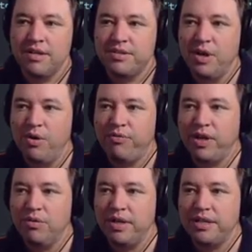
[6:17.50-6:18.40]
So if we
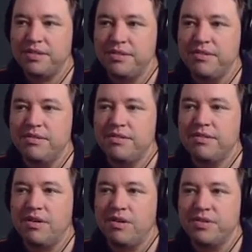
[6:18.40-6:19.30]
go look at this
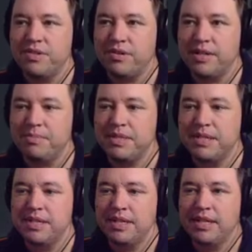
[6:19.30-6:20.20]
install script,
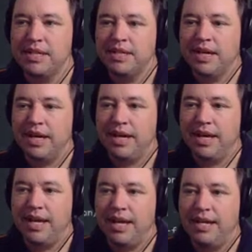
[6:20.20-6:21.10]

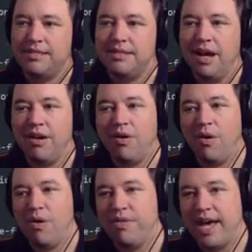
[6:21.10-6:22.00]
it's not
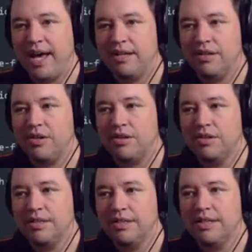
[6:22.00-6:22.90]
all that
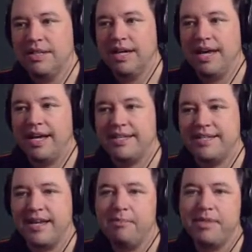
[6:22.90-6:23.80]
long,
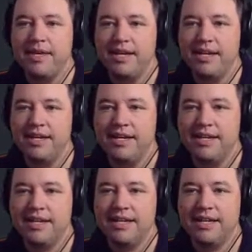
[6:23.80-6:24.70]
except that
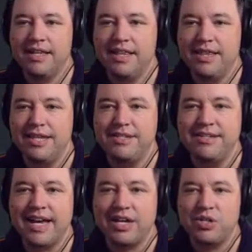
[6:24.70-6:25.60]
this
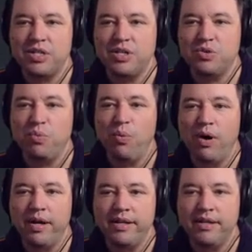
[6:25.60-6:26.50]
is actually just
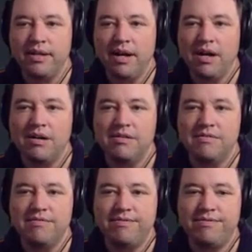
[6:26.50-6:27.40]
one of